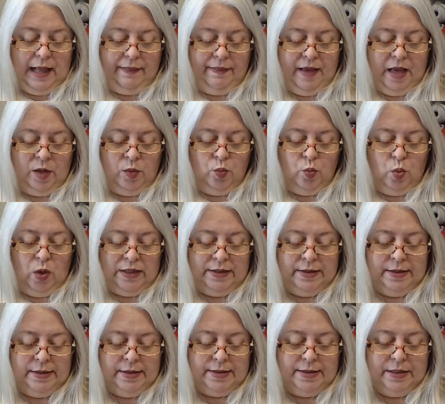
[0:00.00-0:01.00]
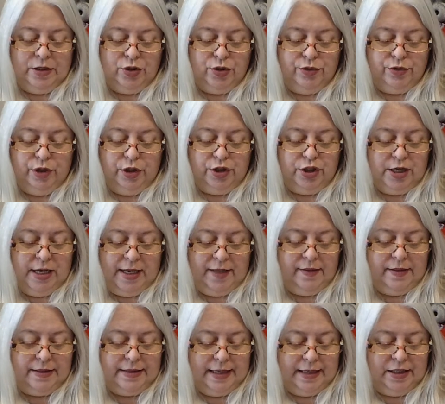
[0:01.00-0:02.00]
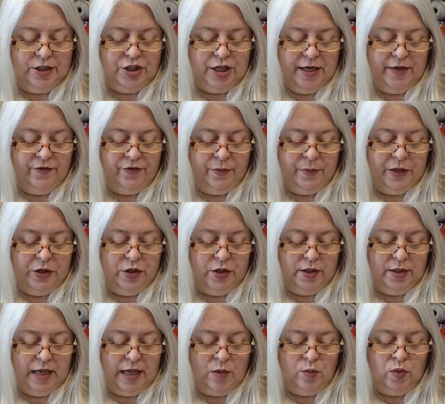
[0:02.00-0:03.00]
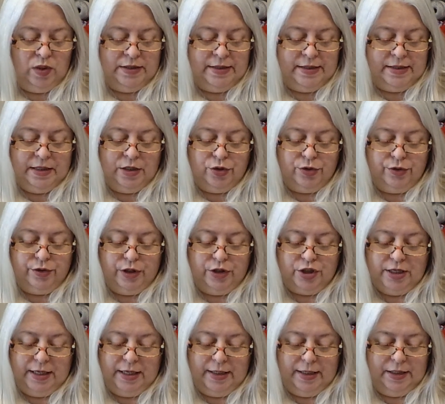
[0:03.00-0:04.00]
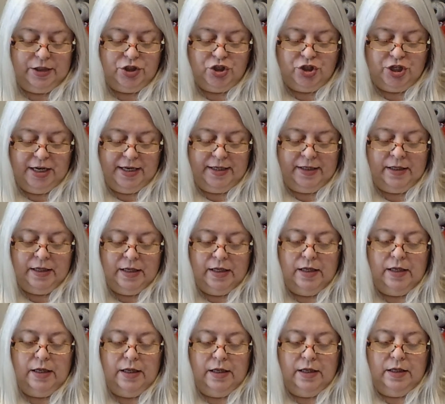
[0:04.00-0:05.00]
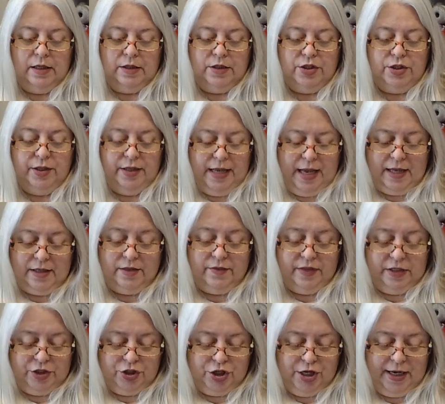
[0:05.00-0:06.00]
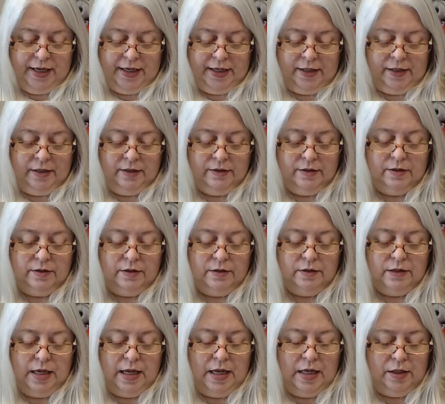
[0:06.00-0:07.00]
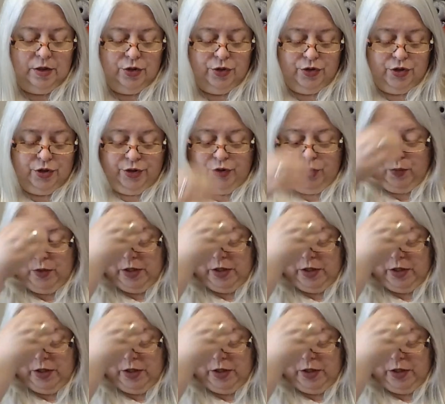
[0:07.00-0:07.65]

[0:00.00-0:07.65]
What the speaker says: and then 1 single crochet in the second chain from the hook and 1 single crochet in each chain to the end of the chain, and you turn